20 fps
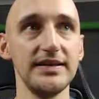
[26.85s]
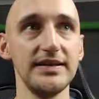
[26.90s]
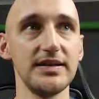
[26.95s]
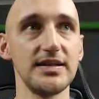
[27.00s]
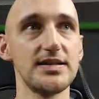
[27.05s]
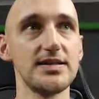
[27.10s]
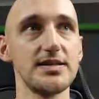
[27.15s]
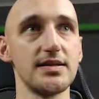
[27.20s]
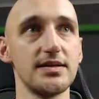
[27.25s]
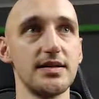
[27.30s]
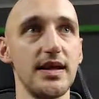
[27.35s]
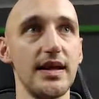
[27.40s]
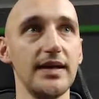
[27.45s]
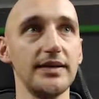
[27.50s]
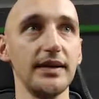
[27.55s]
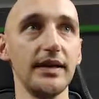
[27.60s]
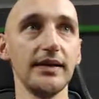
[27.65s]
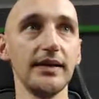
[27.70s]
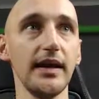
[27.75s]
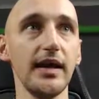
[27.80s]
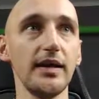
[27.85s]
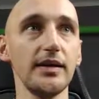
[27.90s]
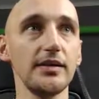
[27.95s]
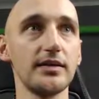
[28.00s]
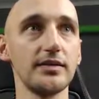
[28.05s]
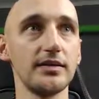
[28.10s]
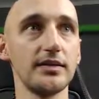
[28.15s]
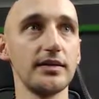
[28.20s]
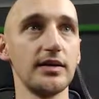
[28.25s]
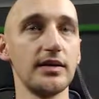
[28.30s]
Is an
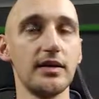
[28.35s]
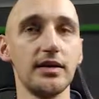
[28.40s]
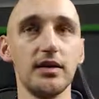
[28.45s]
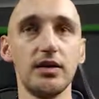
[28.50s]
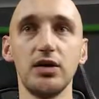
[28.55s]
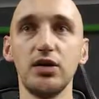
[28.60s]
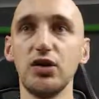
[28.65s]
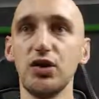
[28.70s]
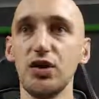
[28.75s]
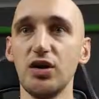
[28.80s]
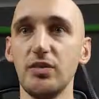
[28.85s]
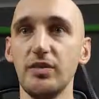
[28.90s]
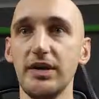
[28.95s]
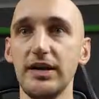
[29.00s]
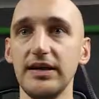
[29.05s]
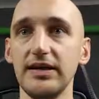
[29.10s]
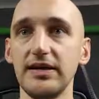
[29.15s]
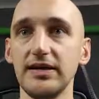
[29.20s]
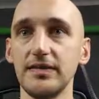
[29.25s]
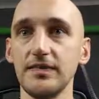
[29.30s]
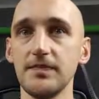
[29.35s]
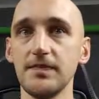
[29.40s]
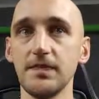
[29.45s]
888 tournament,